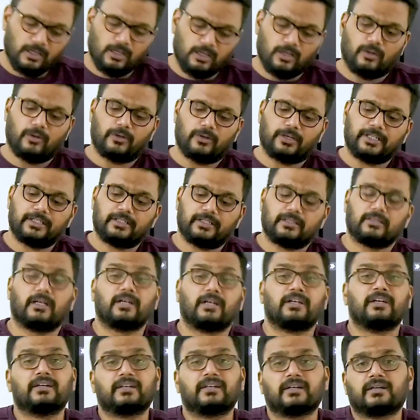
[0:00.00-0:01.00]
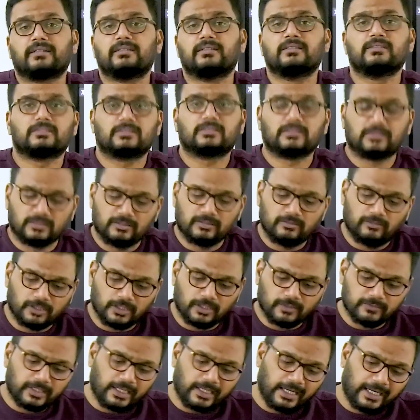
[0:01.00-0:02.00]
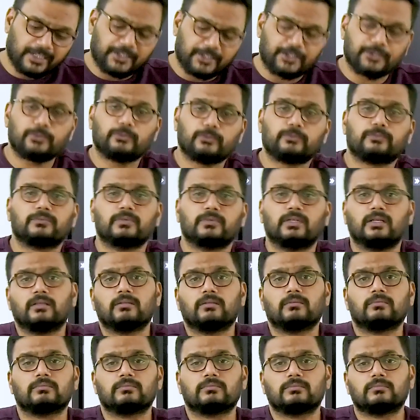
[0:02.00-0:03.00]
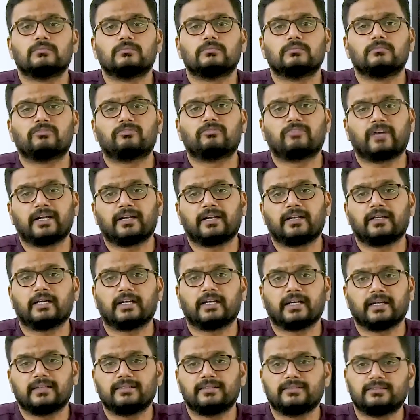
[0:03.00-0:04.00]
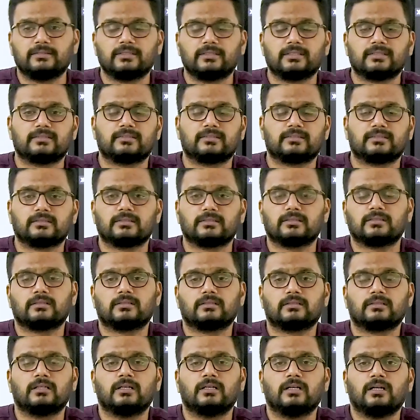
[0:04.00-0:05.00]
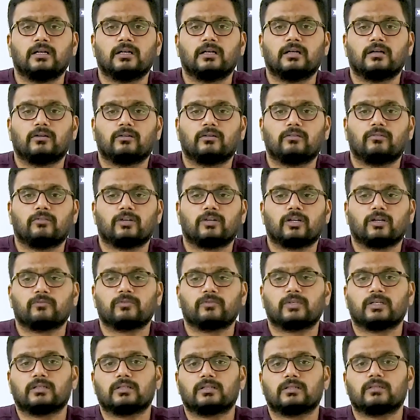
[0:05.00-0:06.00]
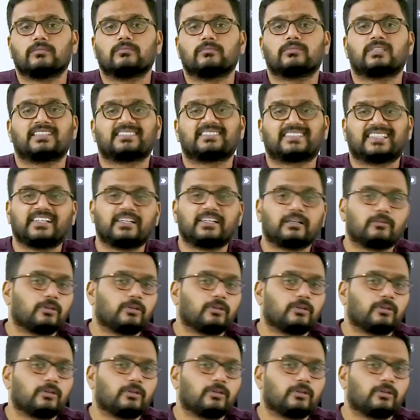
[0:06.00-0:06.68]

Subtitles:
Alright, and India is one of the active in fighting against this one of the sustainable